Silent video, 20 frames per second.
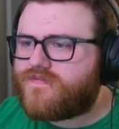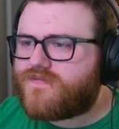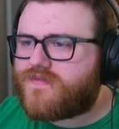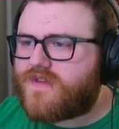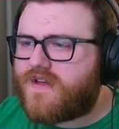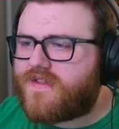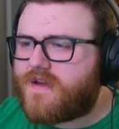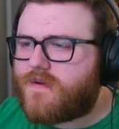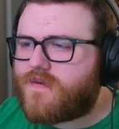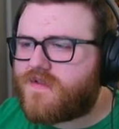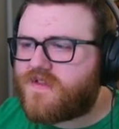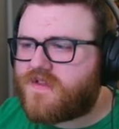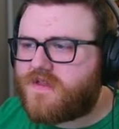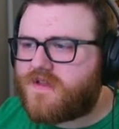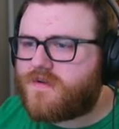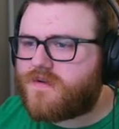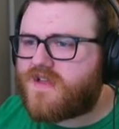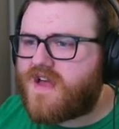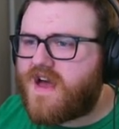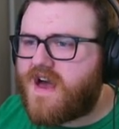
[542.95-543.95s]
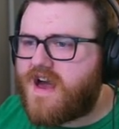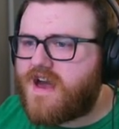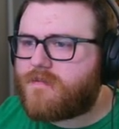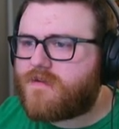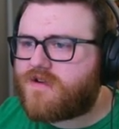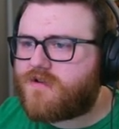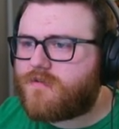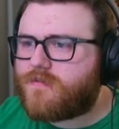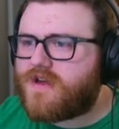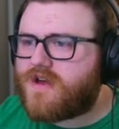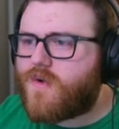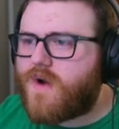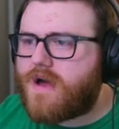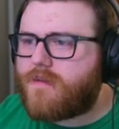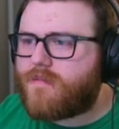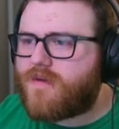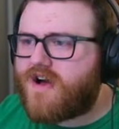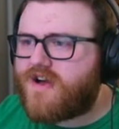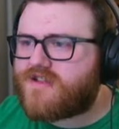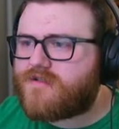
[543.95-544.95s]
I think with a little time, it'll be quite
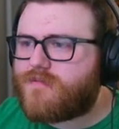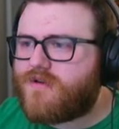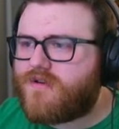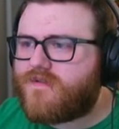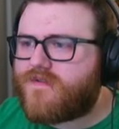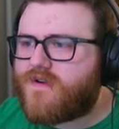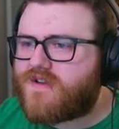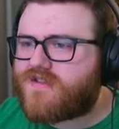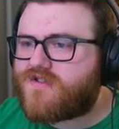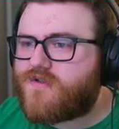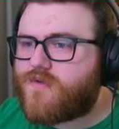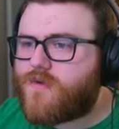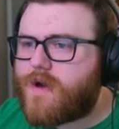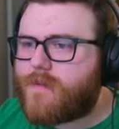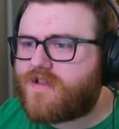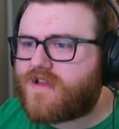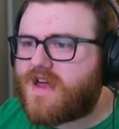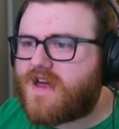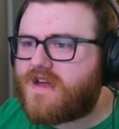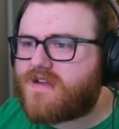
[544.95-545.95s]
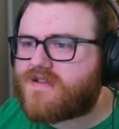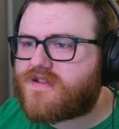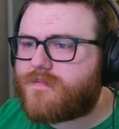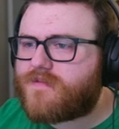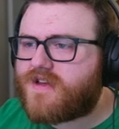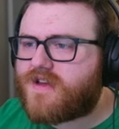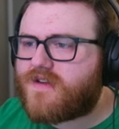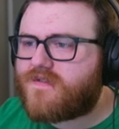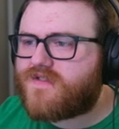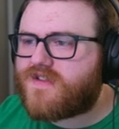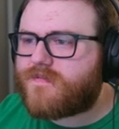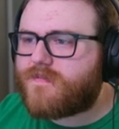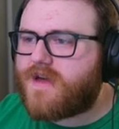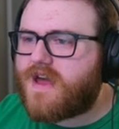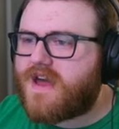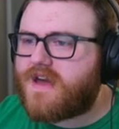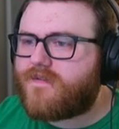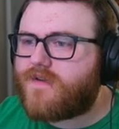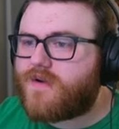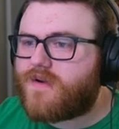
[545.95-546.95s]
possible for us to replicate something of this
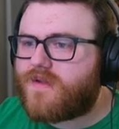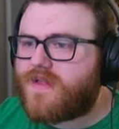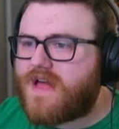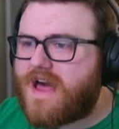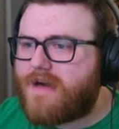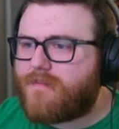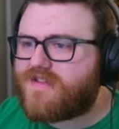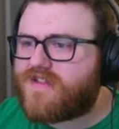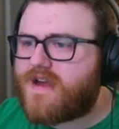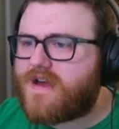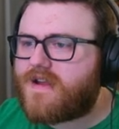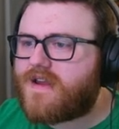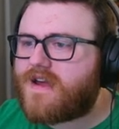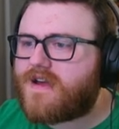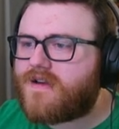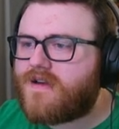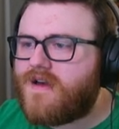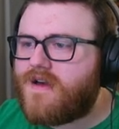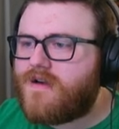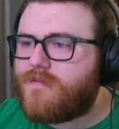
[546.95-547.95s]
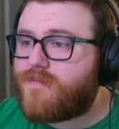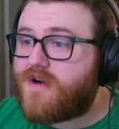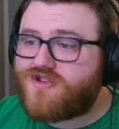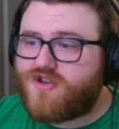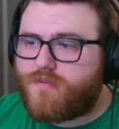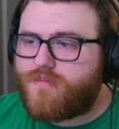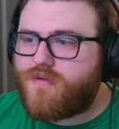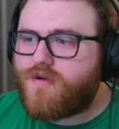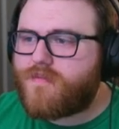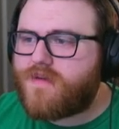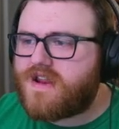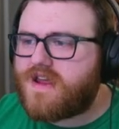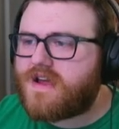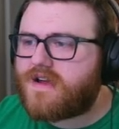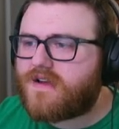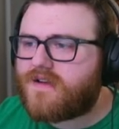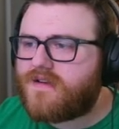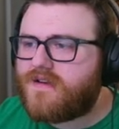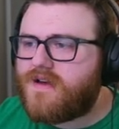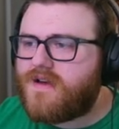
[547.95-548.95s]
behavior in a lab setting, budget permitting.
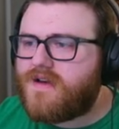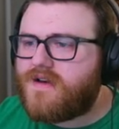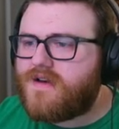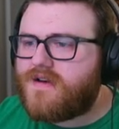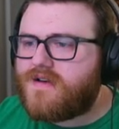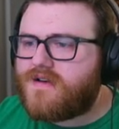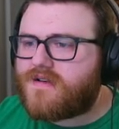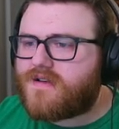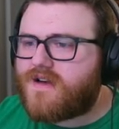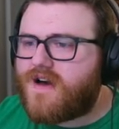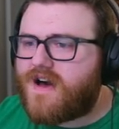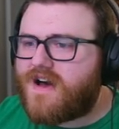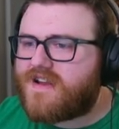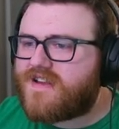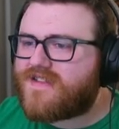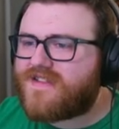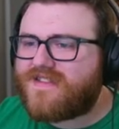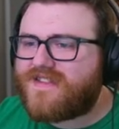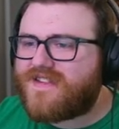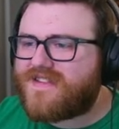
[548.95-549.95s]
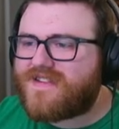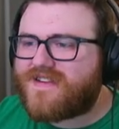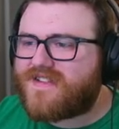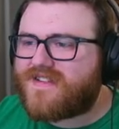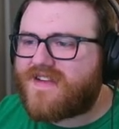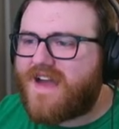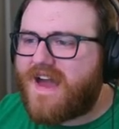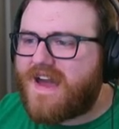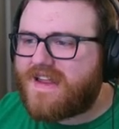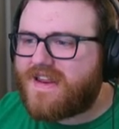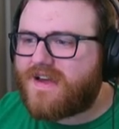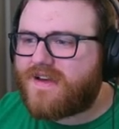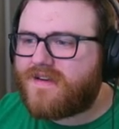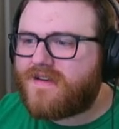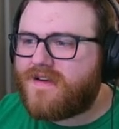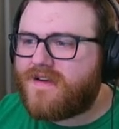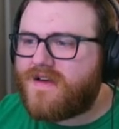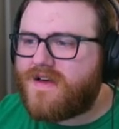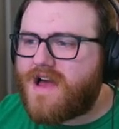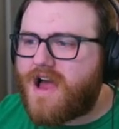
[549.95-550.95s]
God, isn't this exciting?
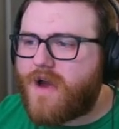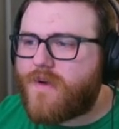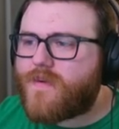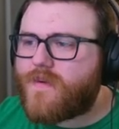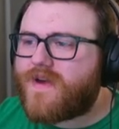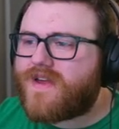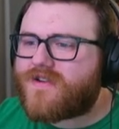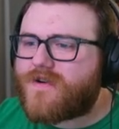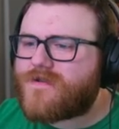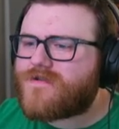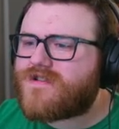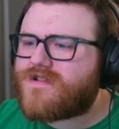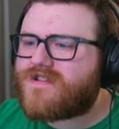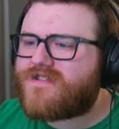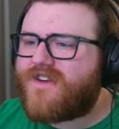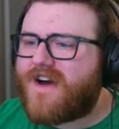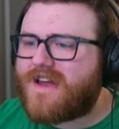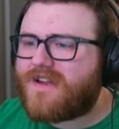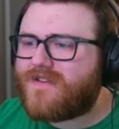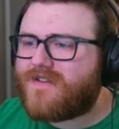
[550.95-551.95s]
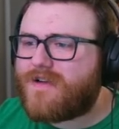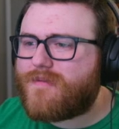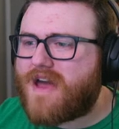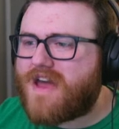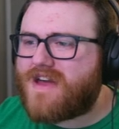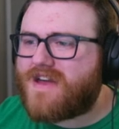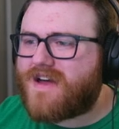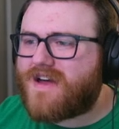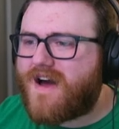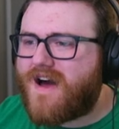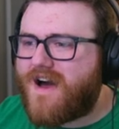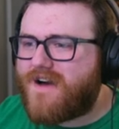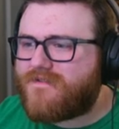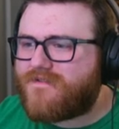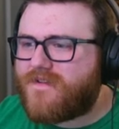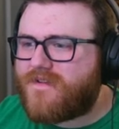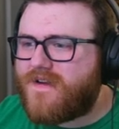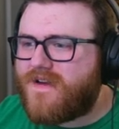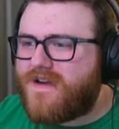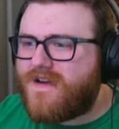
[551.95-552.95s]
Our research is finally paying
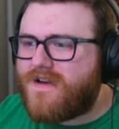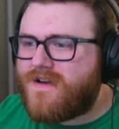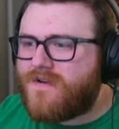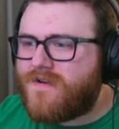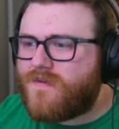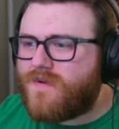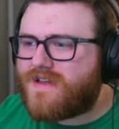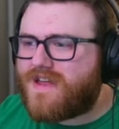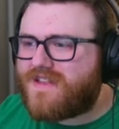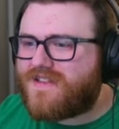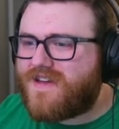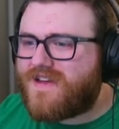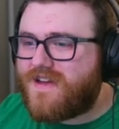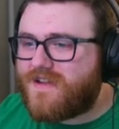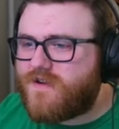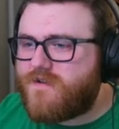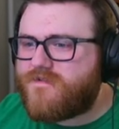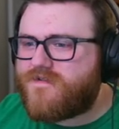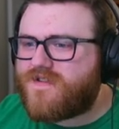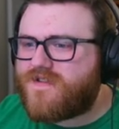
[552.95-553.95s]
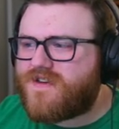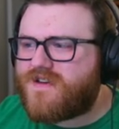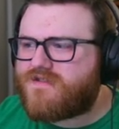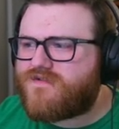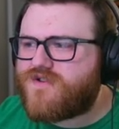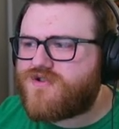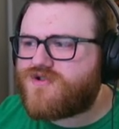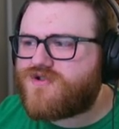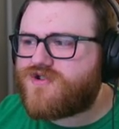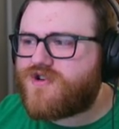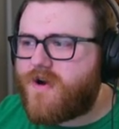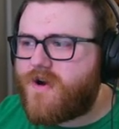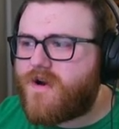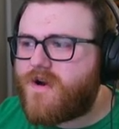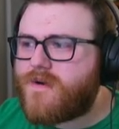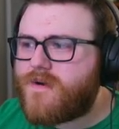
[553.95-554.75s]
off. We'll get tenure for this, for sure.